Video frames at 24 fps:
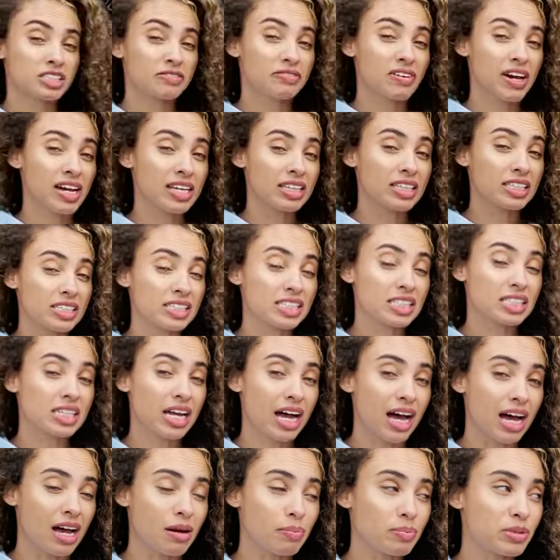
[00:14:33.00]
Finally
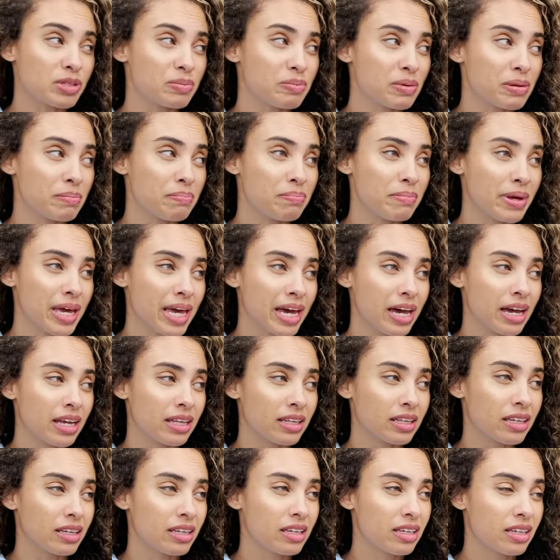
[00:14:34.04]
stopped, but man,
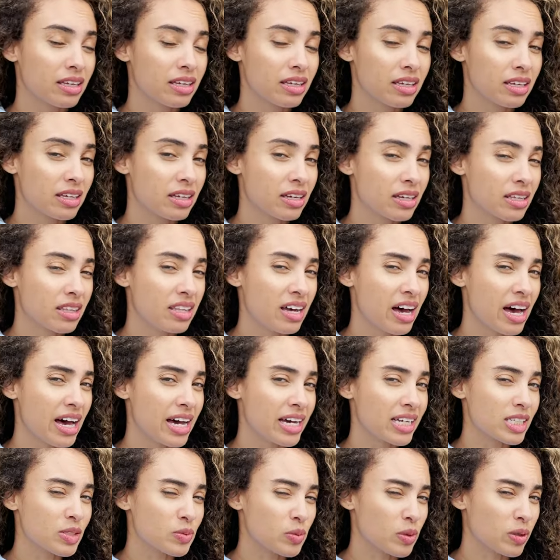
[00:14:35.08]
the
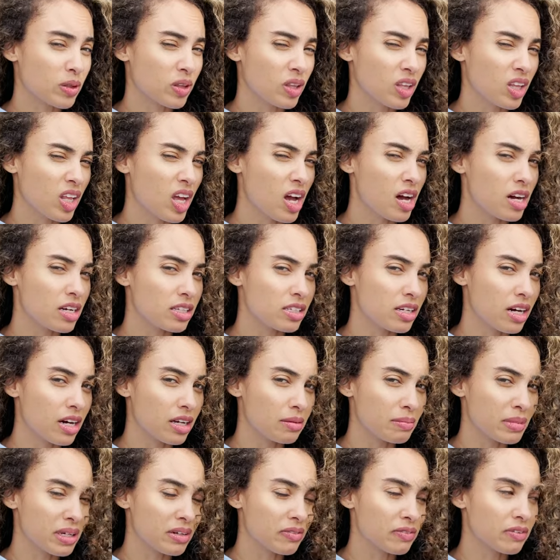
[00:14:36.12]
eyes were locked on
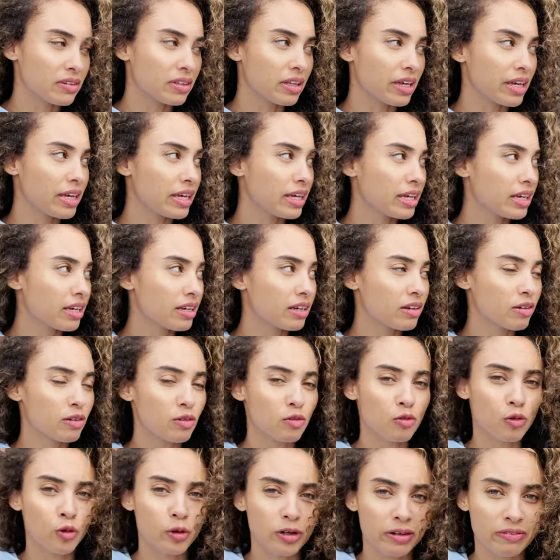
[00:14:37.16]
me for like
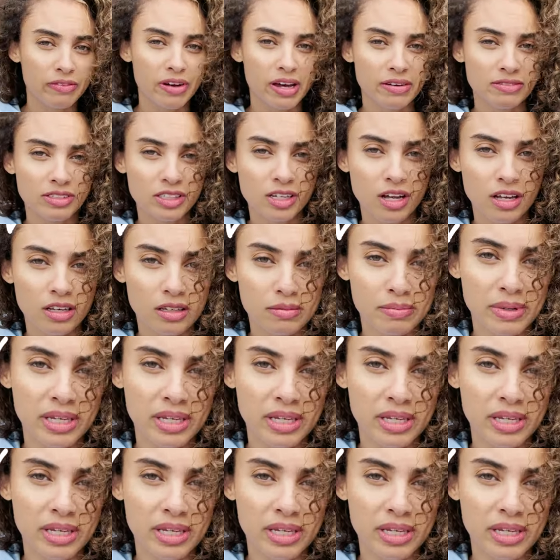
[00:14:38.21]
45 solid